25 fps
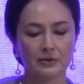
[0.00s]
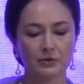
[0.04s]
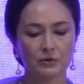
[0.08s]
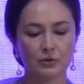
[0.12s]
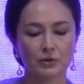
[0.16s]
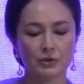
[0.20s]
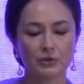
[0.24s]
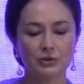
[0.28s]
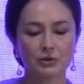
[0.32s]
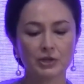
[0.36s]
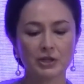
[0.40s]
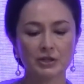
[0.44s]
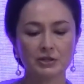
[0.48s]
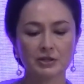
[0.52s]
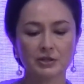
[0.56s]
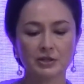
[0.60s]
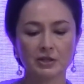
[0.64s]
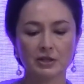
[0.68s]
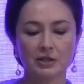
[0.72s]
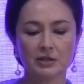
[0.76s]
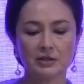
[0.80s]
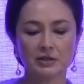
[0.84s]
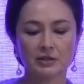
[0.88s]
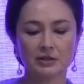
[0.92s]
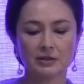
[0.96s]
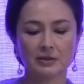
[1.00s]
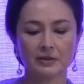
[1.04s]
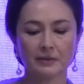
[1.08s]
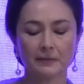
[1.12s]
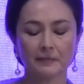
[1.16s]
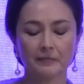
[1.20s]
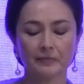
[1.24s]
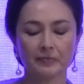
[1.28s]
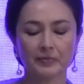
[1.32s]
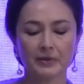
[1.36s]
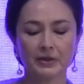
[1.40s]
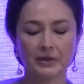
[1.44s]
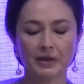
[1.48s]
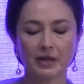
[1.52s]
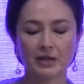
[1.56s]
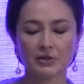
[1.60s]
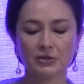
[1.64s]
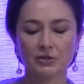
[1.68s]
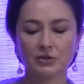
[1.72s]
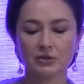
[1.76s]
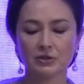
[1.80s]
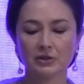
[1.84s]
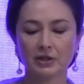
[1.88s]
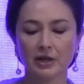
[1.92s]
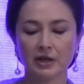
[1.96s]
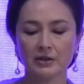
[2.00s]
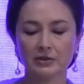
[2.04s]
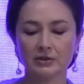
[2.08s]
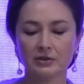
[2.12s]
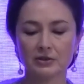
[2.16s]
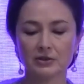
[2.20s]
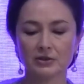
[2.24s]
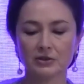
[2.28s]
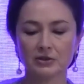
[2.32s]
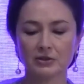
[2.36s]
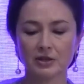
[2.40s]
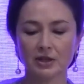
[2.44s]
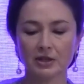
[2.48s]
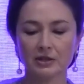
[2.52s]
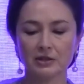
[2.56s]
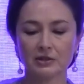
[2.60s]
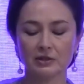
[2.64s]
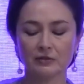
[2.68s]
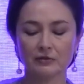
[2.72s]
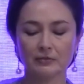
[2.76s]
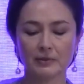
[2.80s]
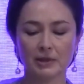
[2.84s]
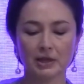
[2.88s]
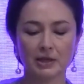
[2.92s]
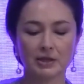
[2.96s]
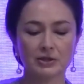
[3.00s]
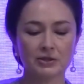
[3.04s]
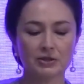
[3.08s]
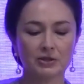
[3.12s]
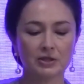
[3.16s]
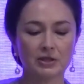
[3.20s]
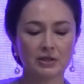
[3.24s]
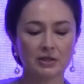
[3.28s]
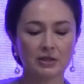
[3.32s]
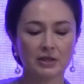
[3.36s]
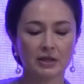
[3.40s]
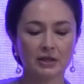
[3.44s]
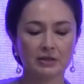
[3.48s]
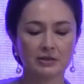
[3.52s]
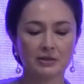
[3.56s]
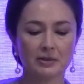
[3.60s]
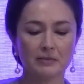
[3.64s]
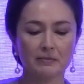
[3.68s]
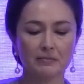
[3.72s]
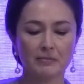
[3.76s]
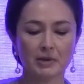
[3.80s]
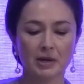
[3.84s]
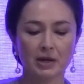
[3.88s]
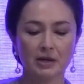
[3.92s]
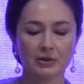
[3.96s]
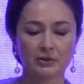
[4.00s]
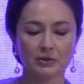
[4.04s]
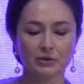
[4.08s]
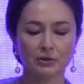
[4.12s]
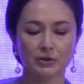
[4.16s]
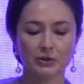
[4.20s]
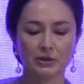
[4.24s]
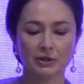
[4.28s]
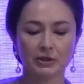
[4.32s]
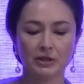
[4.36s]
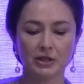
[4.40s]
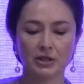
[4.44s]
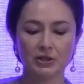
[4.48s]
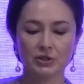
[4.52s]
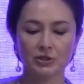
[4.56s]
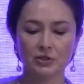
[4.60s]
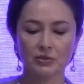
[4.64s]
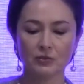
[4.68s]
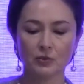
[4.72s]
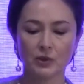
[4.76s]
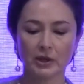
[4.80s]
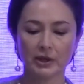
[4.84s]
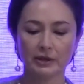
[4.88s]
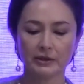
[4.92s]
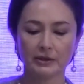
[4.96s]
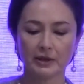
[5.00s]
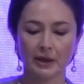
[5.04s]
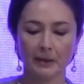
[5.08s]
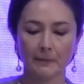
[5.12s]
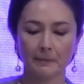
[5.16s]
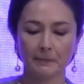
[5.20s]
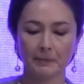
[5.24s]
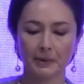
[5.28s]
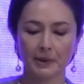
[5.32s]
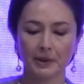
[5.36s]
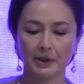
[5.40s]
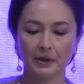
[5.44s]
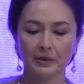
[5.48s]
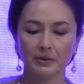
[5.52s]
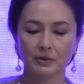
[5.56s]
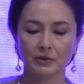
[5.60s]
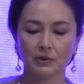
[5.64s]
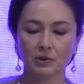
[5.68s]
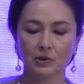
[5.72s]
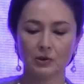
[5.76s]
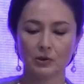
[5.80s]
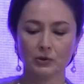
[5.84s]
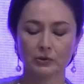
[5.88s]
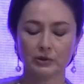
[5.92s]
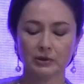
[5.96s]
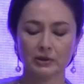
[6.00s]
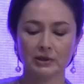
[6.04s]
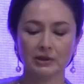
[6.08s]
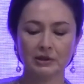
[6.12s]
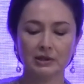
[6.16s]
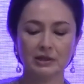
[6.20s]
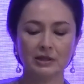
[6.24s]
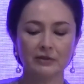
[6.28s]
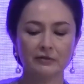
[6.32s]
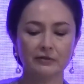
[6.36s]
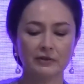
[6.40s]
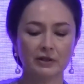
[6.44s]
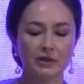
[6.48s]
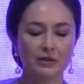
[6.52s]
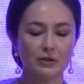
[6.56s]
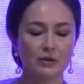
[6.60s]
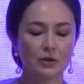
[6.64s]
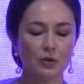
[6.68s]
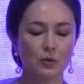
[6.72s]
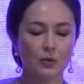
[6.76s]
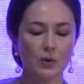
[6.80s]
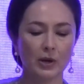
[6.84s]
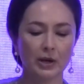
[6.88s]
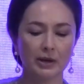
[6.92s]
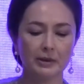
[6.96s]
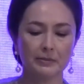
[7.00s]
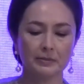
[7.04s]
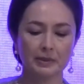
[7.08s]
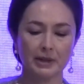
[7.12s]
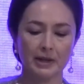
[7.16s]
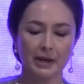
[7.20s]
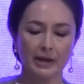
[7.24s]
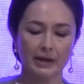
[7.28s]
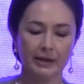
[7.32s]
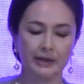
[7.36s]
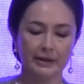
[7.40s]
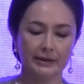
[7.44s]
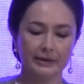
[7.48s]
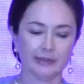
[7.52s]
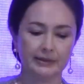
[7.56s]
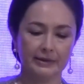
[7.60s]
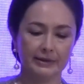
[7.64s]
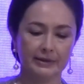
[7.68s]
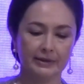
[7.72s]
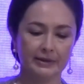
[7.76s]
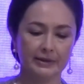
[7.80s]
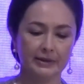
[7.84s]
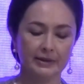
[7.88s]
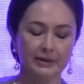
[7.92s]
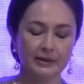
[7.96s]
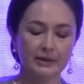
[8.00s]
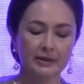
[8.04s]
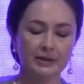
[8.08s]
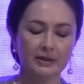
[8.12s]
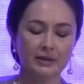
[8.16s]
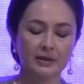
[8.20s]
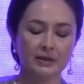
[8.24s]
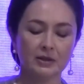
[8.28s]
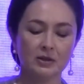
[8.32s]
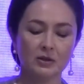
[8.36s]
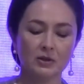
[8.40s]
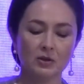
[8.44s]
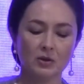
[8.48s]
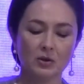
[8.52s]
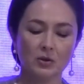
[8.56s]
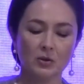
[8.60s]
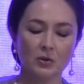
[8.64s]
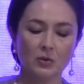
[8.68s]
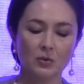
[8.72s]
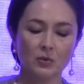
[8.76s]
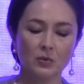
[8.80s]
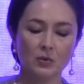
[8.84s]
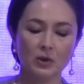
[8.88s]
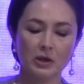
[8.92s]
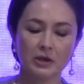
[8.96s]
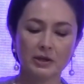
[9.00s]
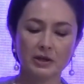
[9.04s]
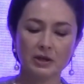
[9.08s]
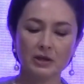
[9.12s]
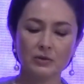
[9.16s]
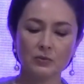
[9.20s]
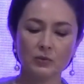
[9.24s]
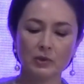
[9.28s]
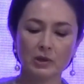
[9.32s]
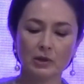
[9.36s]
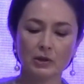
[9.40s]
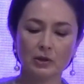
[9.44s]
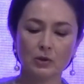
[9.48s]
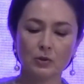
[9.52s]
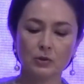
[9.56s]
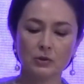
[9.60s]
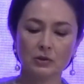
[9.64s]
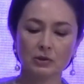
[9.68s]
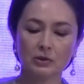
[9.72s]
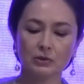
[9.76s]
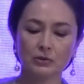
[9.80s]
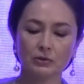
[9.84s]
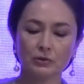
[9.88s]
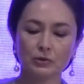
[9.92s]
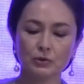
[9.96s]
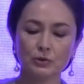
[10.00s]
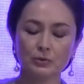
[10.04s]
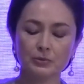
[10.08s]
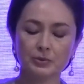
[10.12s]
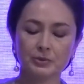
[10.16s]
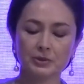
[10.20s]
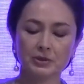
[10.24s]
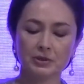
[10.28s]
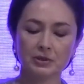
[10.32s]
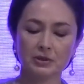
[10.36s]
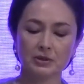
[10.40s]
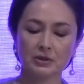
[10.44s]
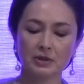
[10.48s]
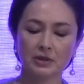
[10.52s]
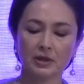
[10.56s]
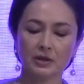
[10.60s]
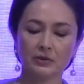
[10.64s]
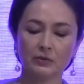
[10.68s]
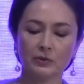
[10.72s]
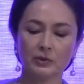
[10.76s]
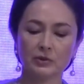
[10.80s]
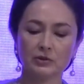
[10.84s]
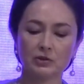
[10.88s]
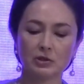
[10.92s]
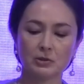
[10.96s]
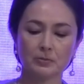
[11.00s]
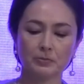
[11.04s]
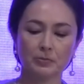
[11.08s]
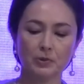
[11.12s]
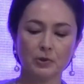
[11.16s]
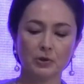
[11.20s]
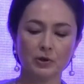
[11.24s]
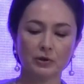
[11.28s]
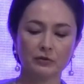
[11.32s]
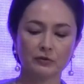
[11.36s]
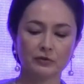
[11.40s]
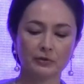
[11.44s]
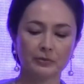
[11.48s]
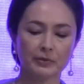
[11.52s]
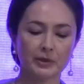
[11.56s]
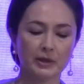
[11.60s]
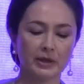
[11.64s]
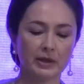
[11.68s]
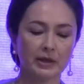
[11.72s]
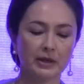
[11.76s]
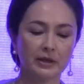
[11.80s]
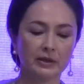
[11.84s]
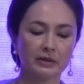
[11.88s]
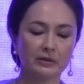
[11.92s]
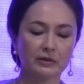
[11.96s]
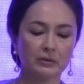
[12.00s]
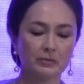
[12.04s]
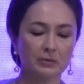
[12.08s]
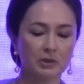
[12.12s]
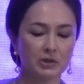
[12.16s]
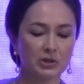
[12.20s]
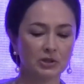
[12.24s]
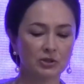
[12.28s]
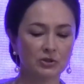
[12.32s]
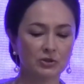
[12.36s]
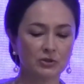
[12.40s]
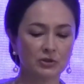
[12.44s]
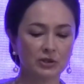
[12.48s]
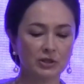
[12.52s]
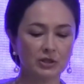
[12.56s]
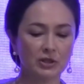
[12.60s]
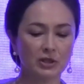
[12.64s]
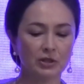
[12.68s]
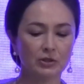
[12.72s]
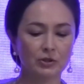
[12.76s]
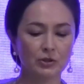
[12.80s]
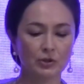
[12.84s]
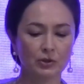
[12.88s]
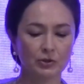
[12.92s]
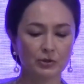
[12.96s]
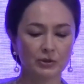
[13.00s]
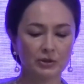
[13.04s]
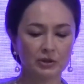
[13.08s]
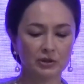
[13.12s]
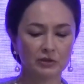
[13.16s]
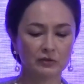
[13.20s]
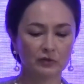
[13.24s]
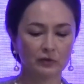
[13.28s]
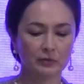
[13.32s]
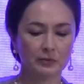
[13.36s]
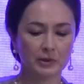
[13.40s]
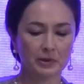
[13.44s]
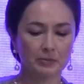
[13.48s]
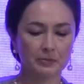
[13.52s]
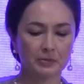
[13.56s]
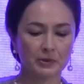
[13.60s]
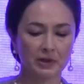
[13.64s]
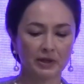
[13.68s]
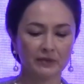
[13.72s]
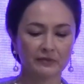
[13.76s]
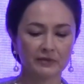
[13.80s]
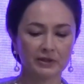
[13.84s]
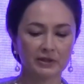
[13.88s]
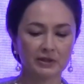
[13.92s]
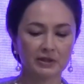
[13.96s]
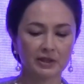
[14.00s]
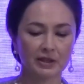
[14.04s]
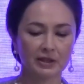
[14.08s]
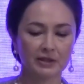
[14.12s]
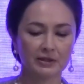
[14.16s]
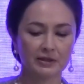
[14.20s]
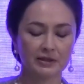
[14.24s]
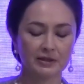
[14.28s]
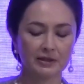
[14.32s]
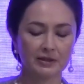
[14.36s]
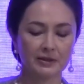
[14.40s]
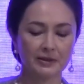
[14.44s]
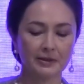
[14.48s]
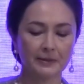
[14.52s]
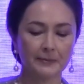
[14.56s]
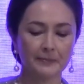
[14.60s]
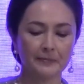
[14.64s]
To address this, the National Cancer Society of Malaysia has embarked on a nationwide campaign called Leaving No One Behind. Working with local groups and with support from the Health Ministry and donors from the private sector,